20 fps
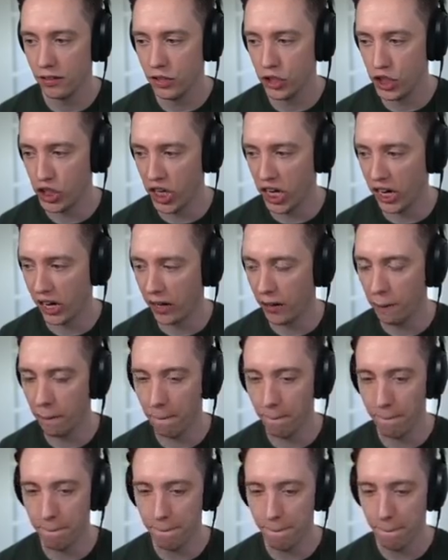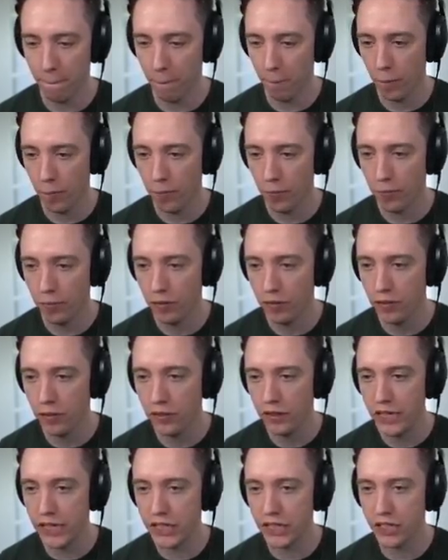Check.
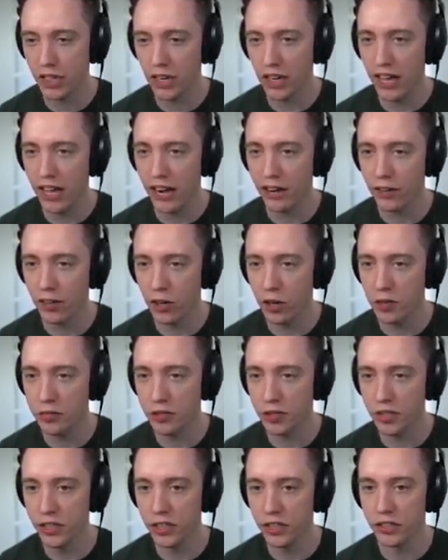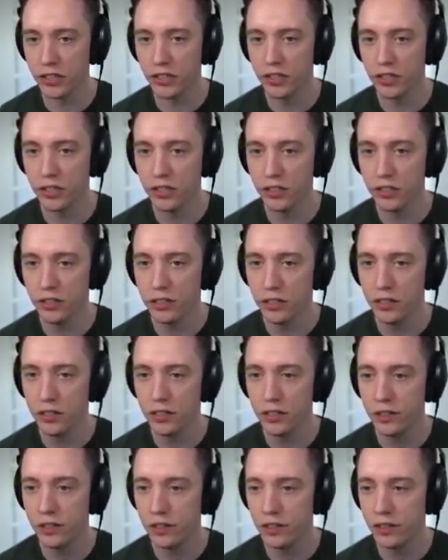There's a ladder over here.
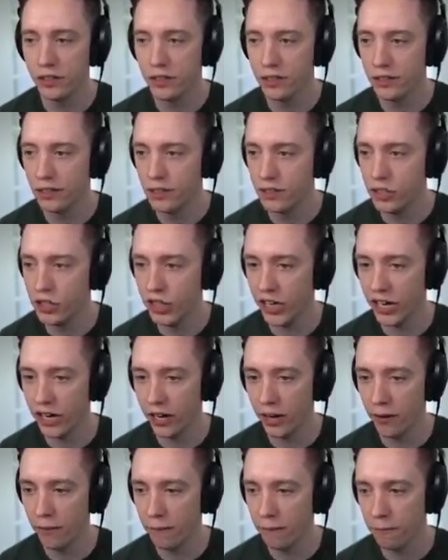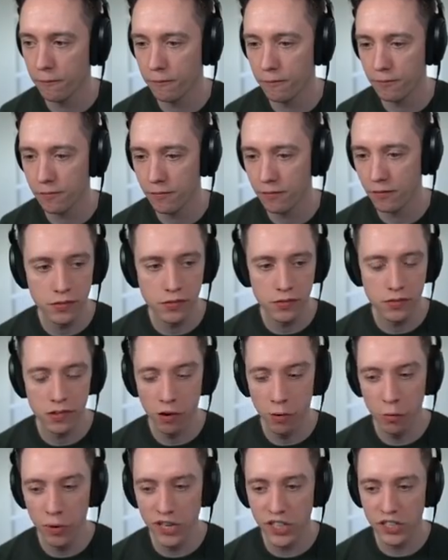Check.
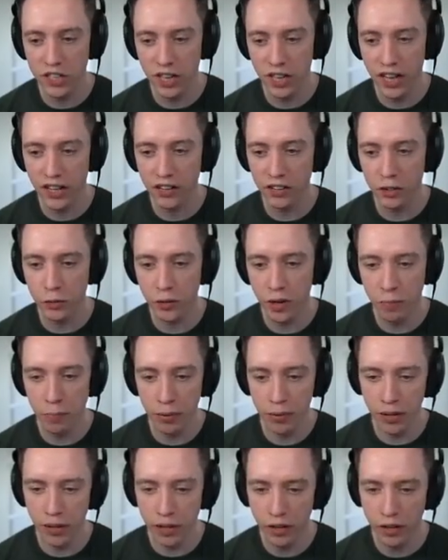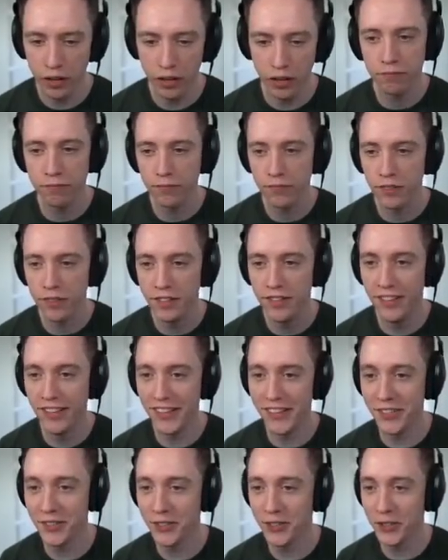Which ladder do I pick?
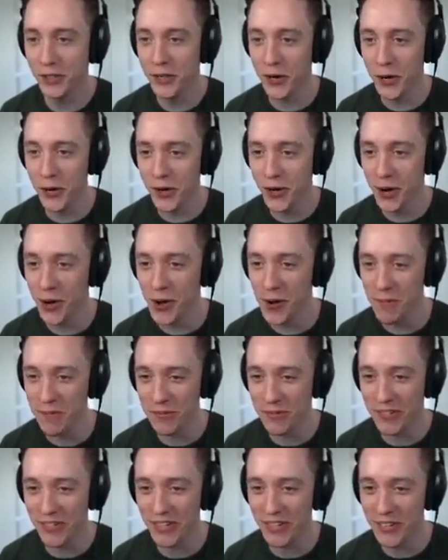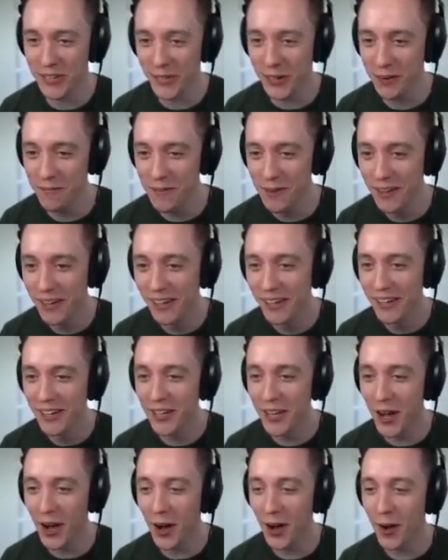Stockholm Syndrome?
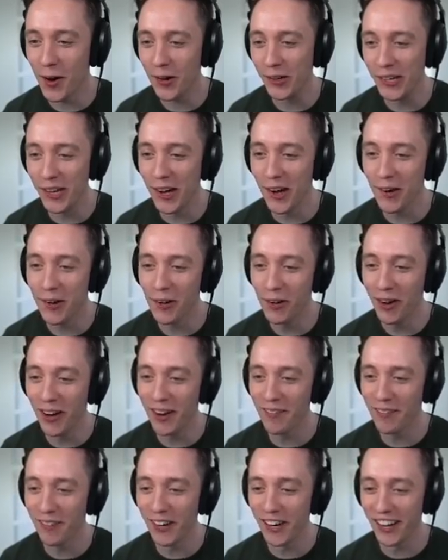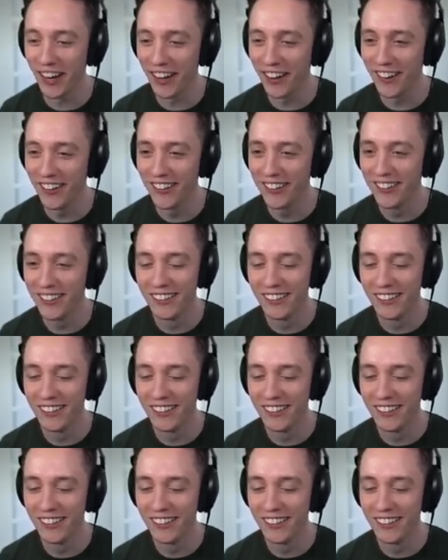Yo, yo, hold up right now.